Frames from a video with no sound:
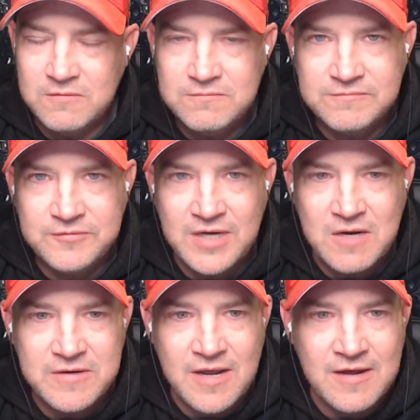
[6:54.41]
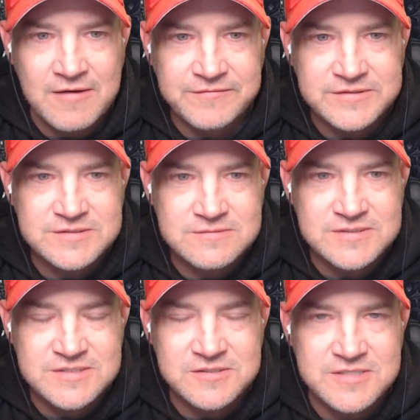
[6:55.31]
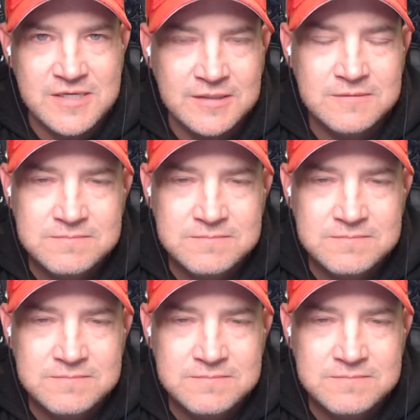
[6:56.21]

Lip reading: for an hour and a half, it's entertaining.